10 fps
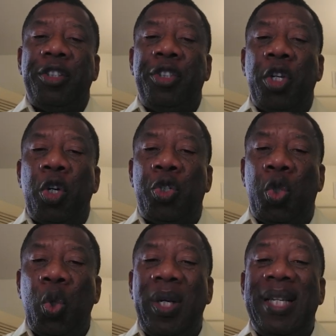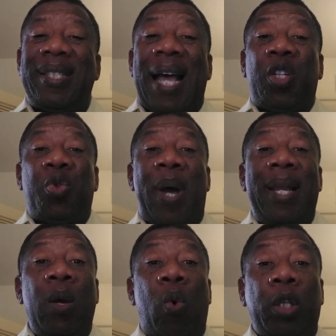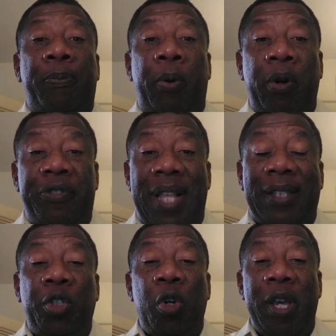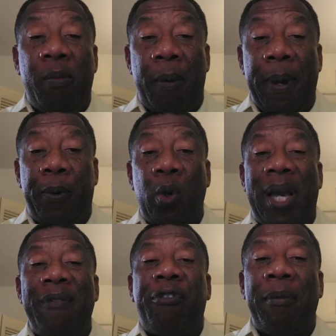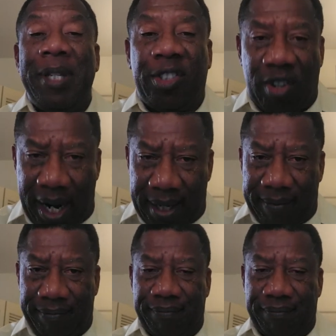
The Osu is actually what proves that you Igbo people came from Israel.